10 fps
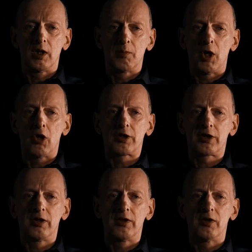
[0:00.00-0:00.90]
part
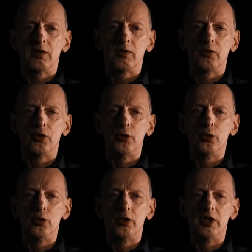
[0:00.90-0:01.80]
to
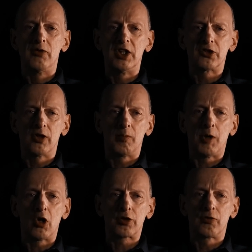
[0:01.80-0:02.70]
do the visual
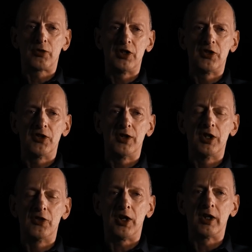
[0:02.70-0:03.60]
part of the
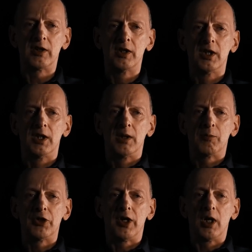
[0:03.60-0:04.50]
design,
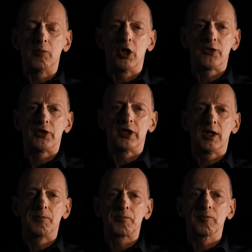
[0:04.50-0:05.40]
but I'm not an